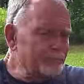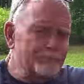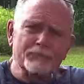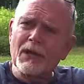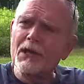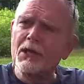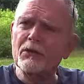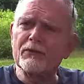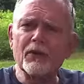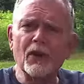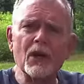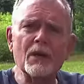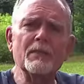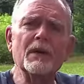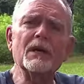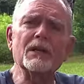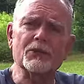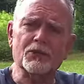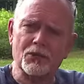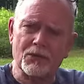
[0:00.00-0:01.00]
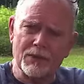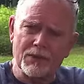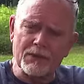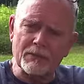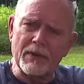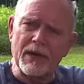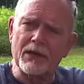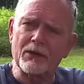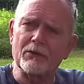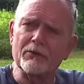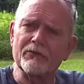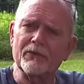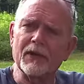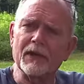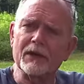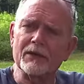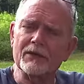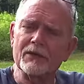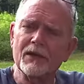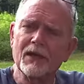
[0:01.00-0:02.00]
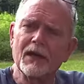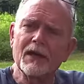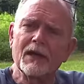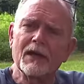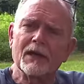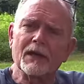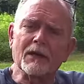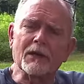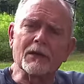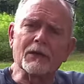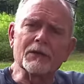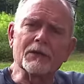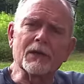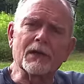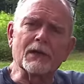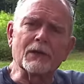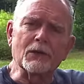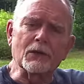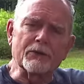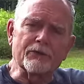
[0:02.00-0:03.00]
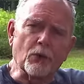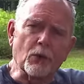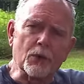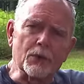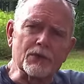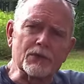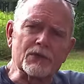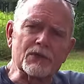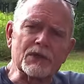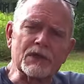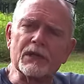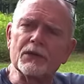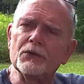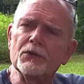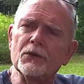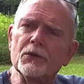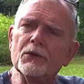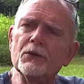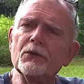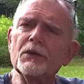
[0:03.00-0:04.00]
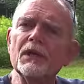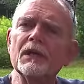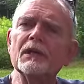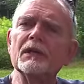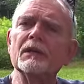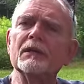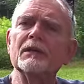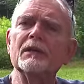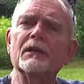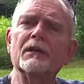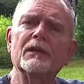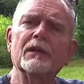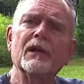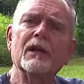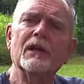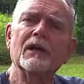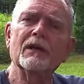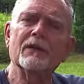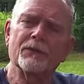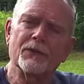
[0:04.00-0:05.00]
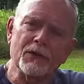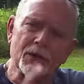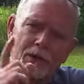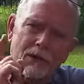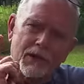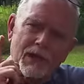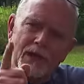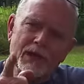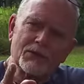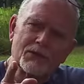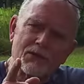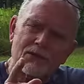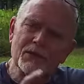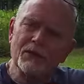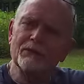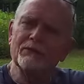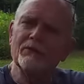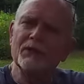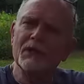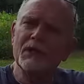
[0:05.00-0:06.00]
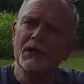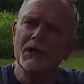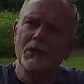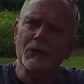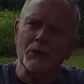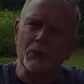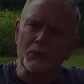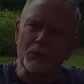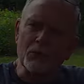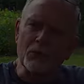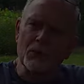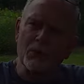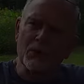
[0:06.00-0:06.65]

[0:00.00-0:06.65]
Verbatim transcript: thank you very much, as a matter of fact. And I look forward to seeing you in the next video.